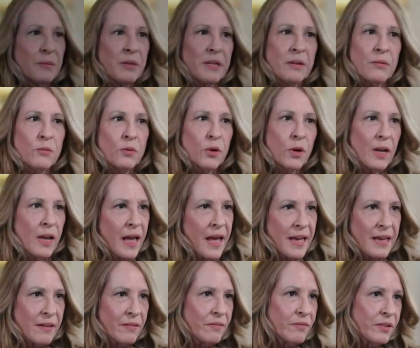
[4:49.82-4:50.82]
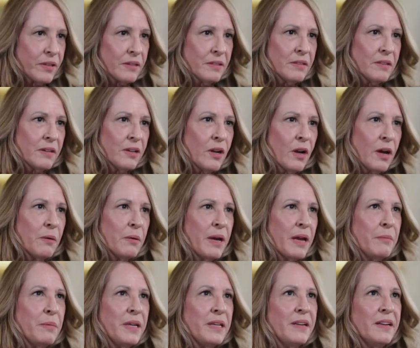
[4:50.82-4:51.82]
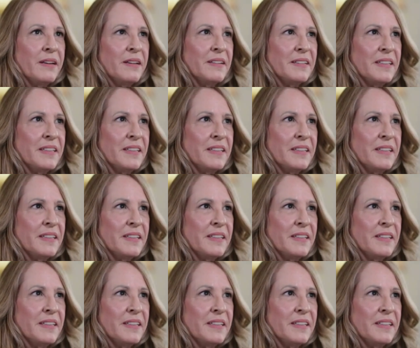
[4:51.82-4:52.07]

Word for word: I mean, we're alive. You know, I mean,